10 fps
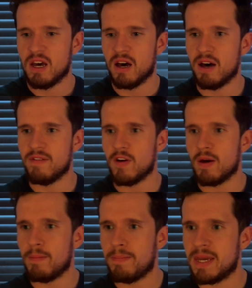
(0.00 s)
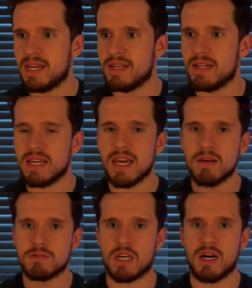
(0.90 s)
of
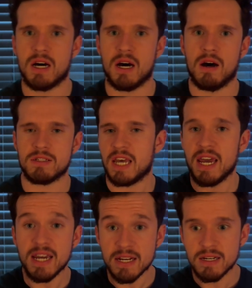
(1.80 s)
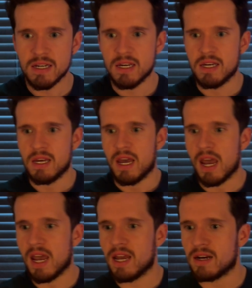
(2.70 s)
PDM's Hautane
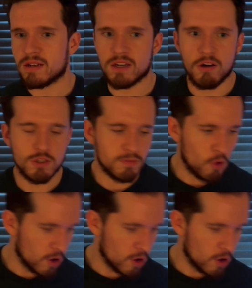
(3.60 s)
and goes more